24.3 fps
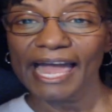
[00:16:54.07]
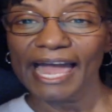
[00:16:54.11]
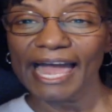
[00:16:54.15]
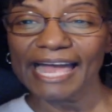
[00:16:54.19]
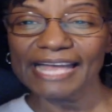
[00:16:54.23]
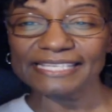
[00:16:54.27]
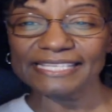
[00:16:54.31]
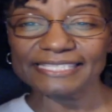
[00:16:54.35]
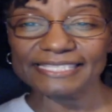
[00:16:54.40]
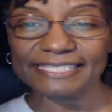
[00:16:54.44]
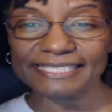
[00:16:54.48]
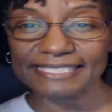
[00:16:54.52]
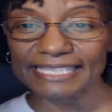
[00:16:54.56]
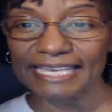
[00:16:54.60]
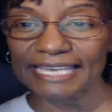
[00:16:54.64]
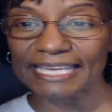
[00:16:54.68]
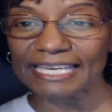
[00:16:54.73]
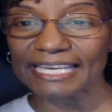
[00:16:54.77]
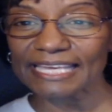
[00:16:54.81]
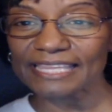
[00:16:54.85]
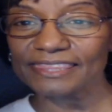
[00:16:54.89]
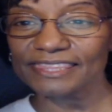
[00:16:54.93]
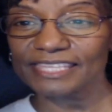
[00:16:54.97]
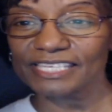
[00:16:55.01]
and
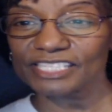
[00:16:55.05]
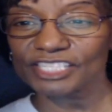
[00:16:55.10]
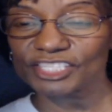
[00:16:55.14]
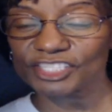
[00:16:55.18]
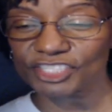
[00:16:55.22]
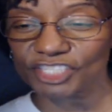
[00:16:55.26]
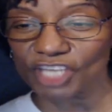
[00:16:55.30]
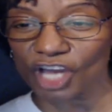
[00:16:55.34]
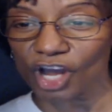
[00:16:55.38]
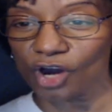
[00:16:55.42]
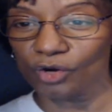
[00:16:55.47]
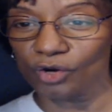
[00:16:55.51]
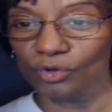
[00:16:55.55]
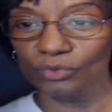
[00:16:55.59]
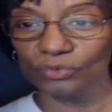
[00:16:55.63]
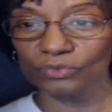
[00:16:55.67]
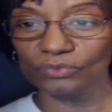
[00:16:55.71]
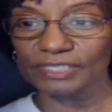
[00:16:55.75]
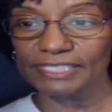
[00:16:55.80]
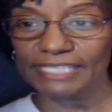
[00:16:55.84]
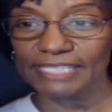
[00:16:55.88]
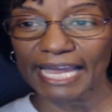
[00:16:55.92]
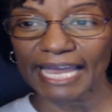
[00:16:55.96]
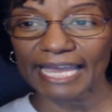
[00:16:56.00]
seeth the
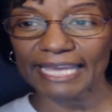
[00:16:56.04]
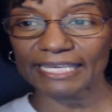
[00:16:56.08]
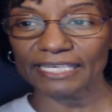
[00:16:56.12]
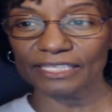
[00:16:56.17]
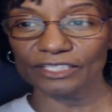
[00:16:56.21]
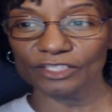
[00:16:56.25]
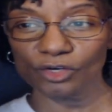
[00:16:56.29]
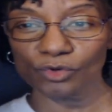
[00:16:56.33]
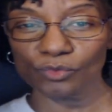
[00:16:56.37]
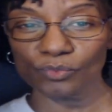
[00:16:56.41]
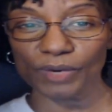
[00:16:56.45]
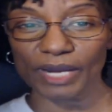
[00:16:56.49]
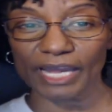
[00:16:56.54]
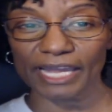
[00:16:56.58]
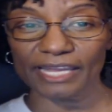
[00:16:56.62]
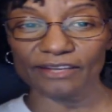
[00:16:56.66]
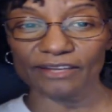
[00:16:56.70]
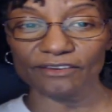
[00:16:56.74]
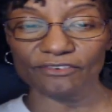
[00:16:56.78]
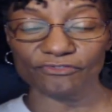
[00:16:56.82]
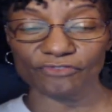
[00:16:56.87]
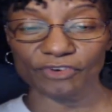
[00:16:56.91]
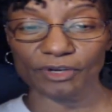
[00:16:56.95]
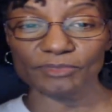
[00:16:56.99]
stone taken
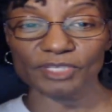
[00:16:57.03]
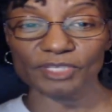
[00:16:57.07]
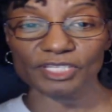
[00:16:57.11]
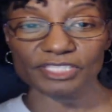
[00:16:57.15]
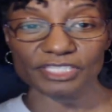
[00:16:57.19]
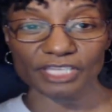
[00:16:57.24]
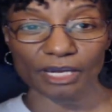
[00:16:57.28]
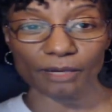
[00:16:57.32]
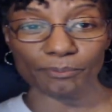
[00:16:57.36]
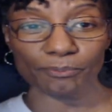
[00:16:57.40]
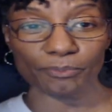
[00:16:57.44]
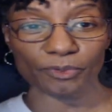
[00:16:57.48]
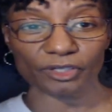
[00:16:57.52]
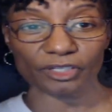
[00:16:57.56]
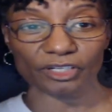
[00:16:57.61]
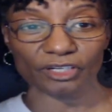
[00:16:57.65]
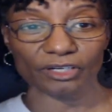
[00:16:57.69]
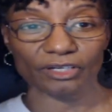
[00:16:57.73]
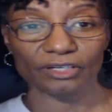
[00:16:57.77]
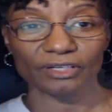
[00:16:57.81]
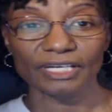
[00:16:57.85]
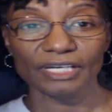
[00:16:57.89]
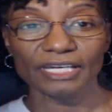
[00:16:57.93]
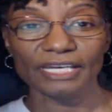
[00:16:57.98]
away from the
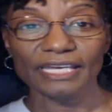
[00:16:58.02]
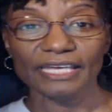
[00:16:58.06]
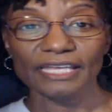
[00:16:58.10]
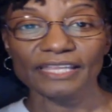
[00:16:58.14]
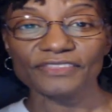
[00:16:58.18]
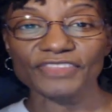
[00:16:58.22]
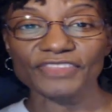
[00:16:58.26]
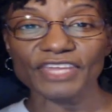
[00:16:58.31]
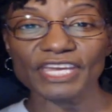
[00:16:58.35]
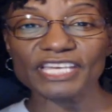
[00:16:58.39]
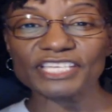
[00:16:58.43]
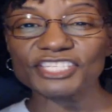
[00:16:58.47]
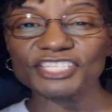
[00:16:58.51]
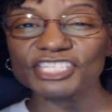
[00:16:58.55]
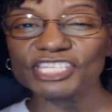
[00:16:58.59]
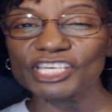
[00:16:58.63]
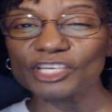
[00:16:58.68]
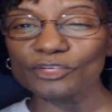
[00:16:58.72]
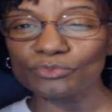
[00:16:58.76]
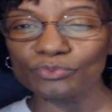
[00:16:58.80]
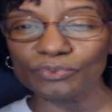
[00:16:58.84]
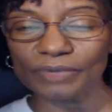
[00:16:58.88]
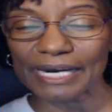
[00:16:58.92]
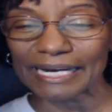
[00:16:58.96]
sepulchre. Then
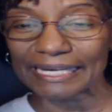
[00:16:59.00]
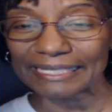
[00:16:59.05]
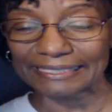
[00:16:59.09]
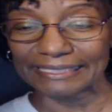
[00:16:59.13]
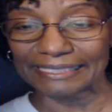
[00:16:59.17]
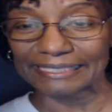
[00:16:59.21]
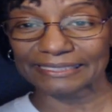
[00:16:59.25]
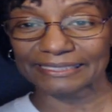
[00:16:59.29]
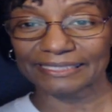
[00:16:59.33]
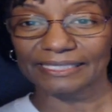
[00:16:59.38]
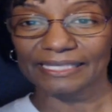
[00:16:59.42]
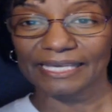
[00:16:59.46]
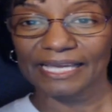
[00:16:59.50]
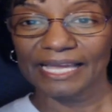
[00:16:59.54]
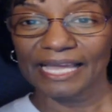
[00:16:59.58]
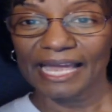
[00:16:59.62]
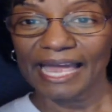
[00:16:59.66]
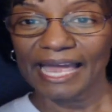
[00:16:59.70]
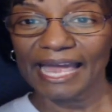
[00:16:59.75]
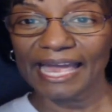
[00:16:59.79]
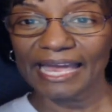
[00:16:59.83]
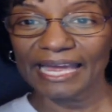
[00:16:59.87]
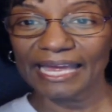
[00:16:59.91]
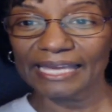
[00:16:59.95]
she runneth
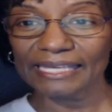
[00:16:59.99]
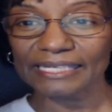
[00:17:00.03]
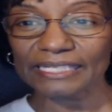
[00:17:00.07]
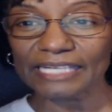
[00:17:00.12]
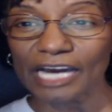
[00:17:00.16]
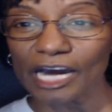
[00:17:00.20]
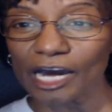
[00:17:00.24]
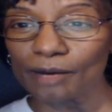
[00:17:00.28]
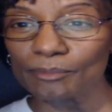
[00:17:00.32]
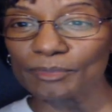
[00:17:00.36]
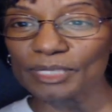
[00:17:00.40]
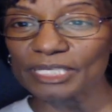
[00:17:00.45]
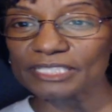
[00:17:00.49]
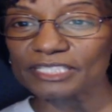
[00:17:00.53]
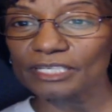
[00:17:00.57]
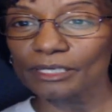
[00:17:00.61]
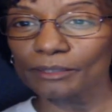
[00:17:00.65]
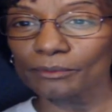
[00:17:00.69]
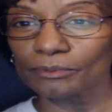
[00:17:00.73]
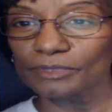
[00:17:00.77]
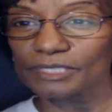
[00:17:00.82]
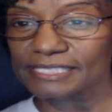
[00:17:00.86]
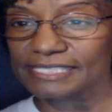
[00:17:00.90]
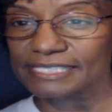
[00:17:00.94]
and cometh
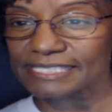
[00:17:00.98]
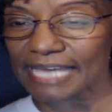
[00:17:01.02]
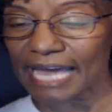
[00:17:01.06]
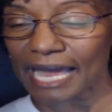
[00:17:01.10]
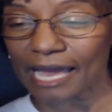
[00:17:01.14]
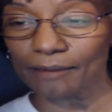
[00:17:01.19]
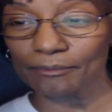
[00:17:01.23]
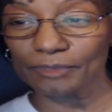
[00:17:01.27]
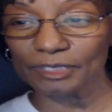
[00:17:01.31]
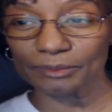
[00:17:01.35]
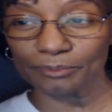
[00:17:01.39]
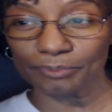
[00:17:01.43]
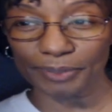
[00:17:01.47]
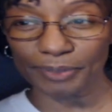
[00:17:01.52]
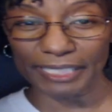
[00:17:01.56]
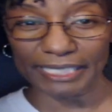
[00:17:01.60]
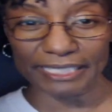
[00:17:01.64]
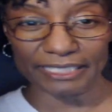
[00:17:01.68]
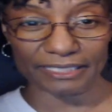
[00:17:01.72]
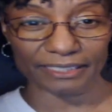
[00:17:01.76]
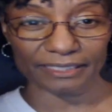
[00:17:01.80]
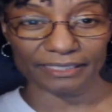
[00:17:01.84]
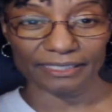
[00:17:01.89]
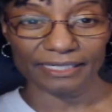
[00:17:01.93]
to Simon
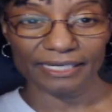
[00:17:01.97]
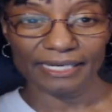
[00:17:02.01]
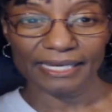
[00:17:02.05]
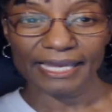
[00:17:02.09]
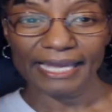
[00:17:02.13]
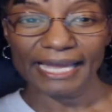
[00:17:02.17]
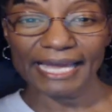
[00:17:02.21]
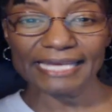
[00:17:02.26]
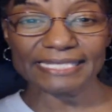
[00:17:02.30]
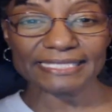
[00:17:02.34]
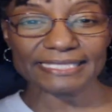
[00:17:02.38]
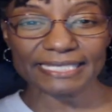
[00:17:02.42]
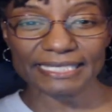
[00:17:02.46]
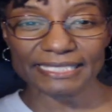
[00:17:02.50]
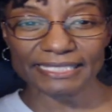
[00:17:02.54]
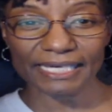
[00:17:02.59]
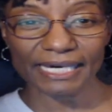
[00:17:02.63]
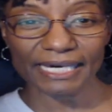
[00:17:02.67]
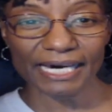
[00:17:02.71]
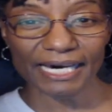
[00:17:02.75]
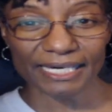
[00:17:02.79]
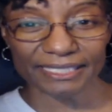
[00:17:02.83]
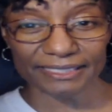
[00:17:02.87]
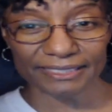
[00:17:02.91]
Peter and to
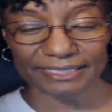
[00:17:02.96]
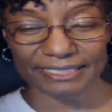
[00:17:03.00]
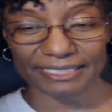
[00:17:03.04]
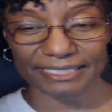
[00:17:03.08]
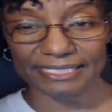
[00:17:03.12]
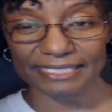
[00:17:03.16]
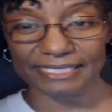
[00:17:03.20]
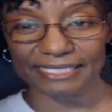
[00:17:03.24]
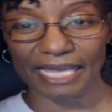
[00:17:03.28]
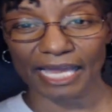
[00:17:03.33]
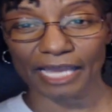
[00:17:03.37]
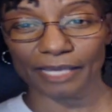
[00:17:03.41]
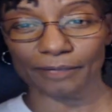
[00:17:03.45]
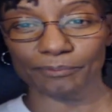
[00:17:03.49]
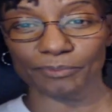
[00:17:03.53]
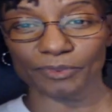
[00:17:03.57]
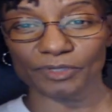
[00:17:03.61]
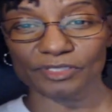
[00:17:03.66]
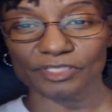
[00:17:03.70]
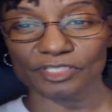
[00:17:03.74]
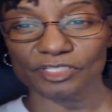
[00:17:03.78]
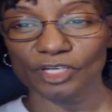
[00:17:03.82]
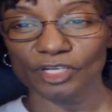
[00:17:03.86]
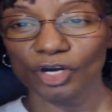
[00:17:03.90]
the other disciples